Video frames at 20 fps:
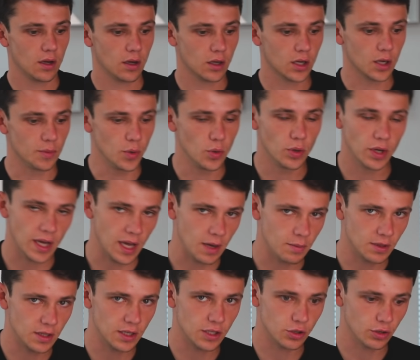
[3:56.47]

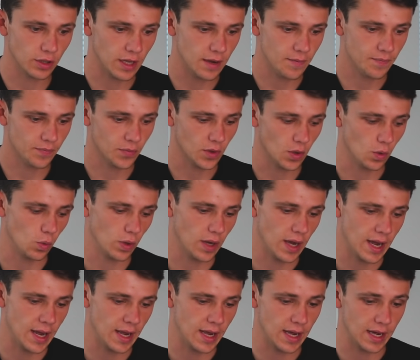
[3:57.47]
communicating with each other,
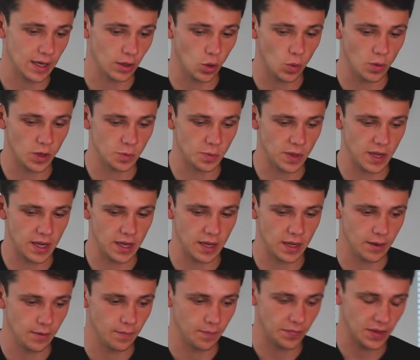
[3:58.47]
okay, and always
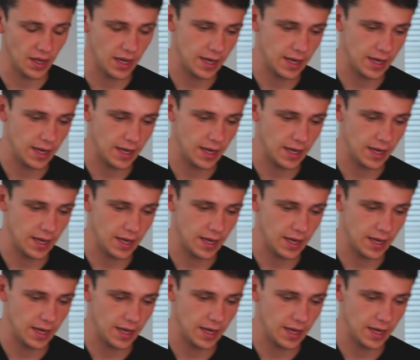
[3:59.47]
being